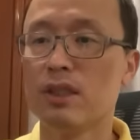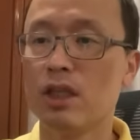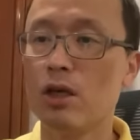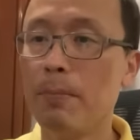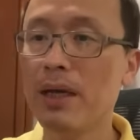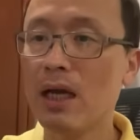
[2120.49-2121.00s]

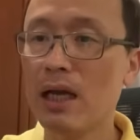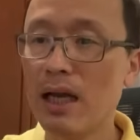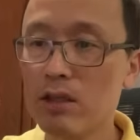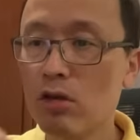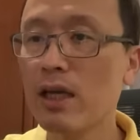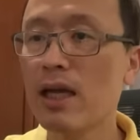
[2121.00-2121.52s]
You pick an
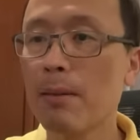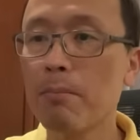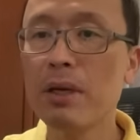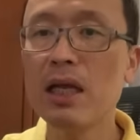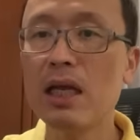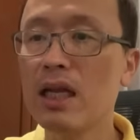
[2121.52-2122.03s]
electronic
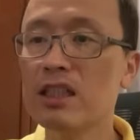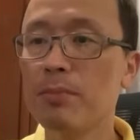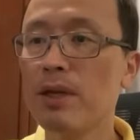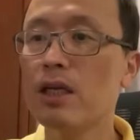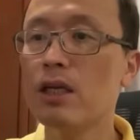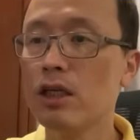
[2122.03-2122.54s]
company, and next
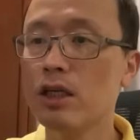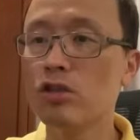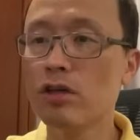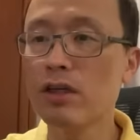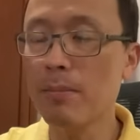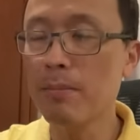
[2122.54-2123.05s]
minute the
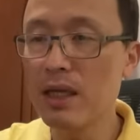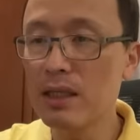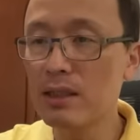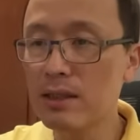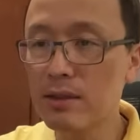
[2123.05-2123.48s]
electronic company,